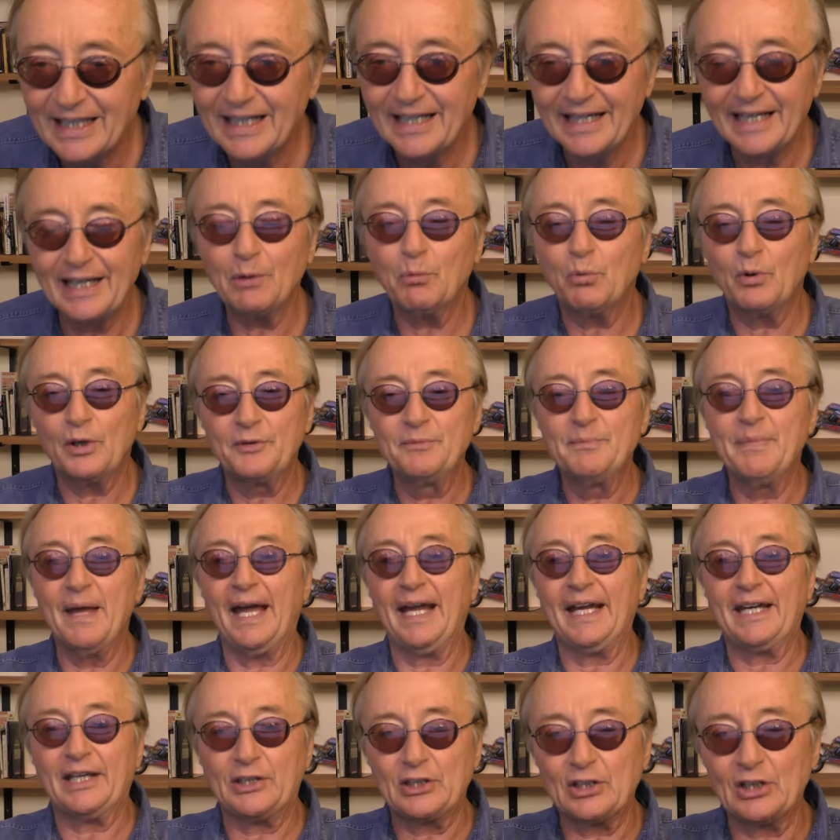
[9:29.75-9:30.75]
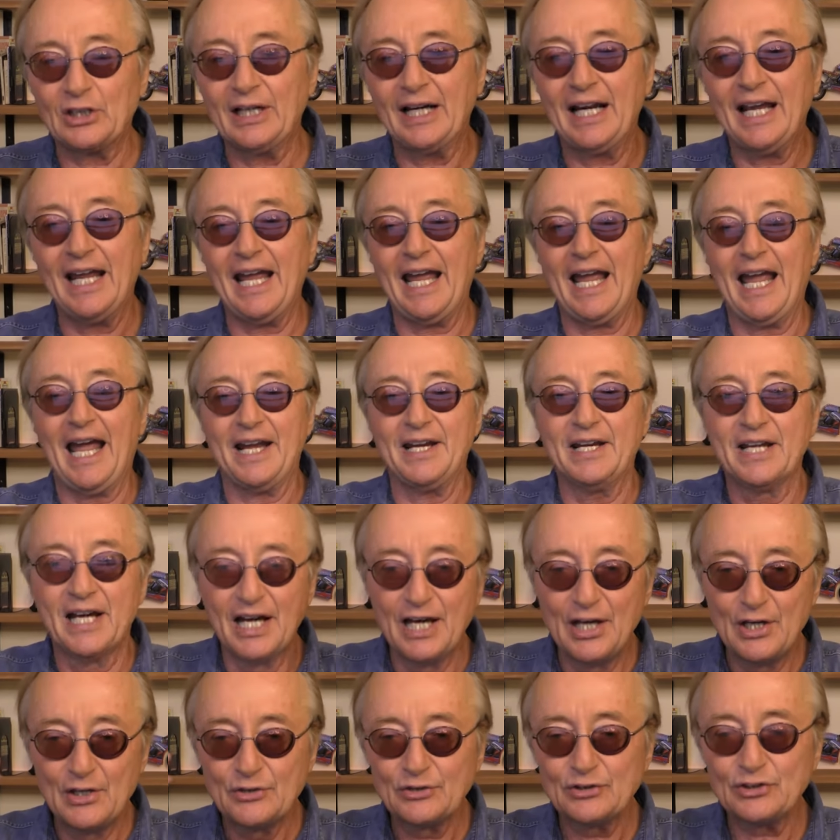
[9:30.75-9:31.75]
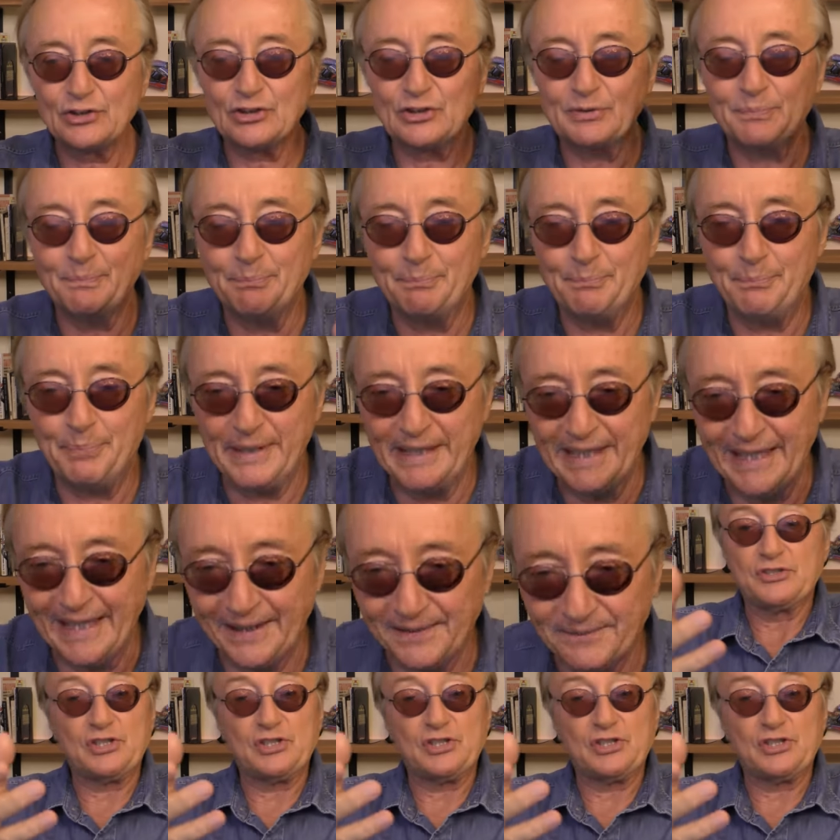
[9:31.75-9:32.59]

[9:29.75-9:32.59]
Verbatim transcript: It would make your head spin.